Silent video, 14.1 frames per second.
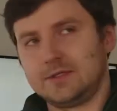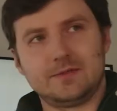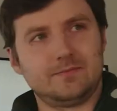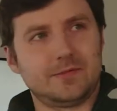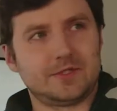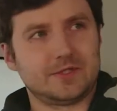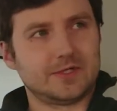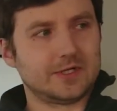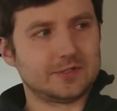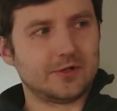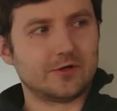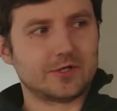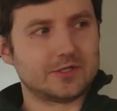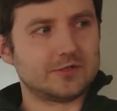Basically, as
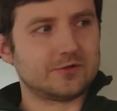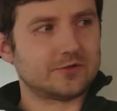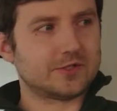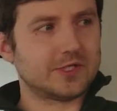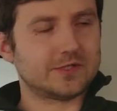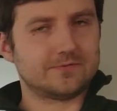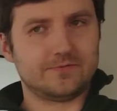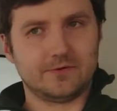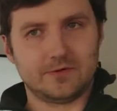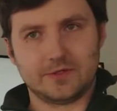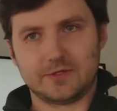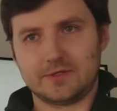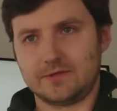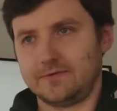long as it's successful,
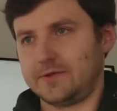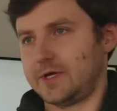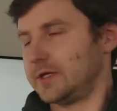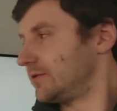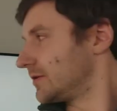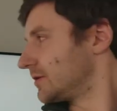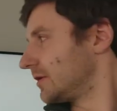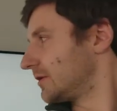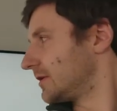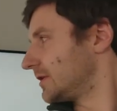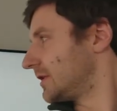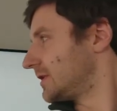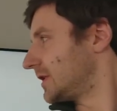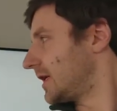like the end result
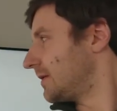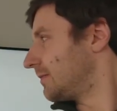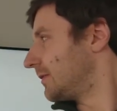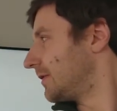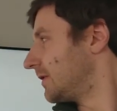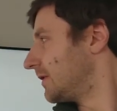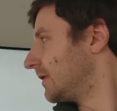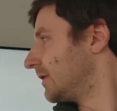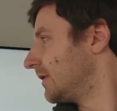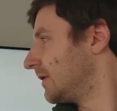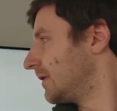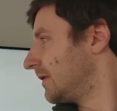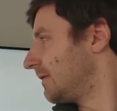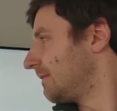is the same.
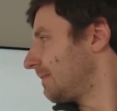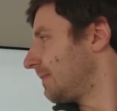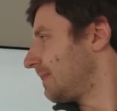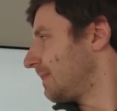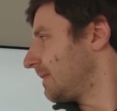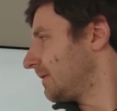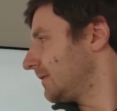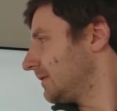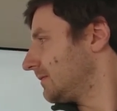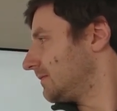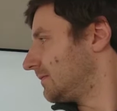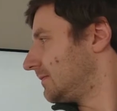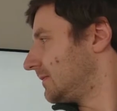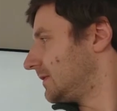
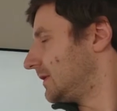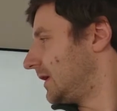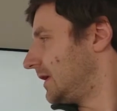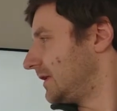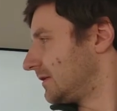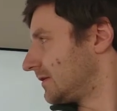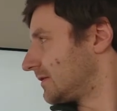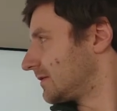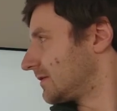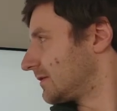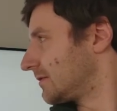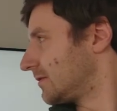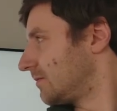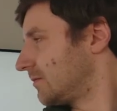And delete is
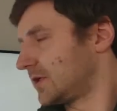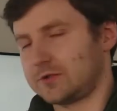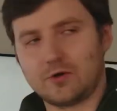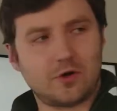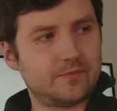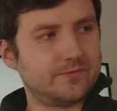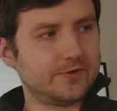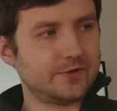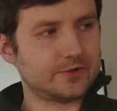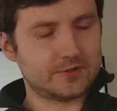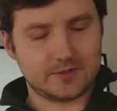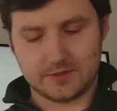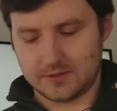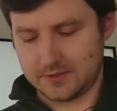somewhat
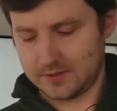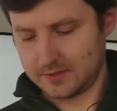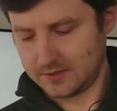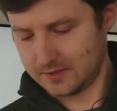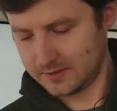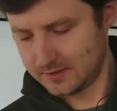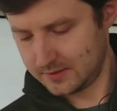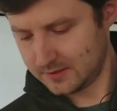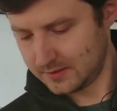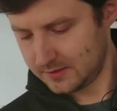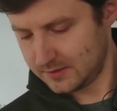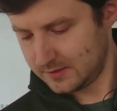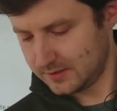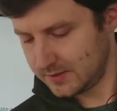obvious.
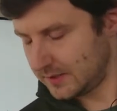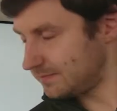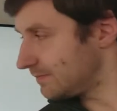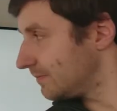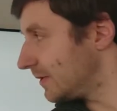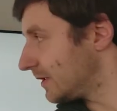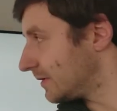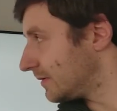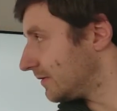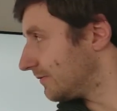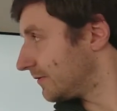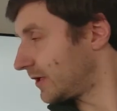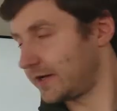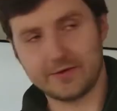Yep. Well,
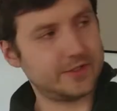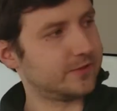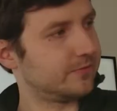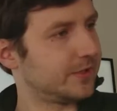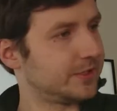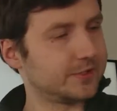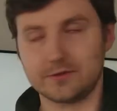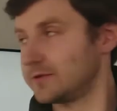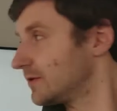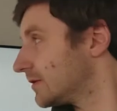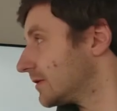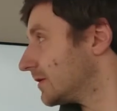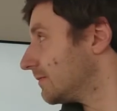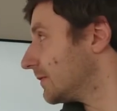if you have any questions
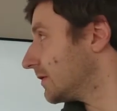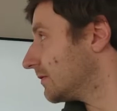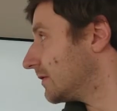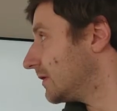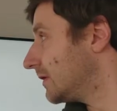about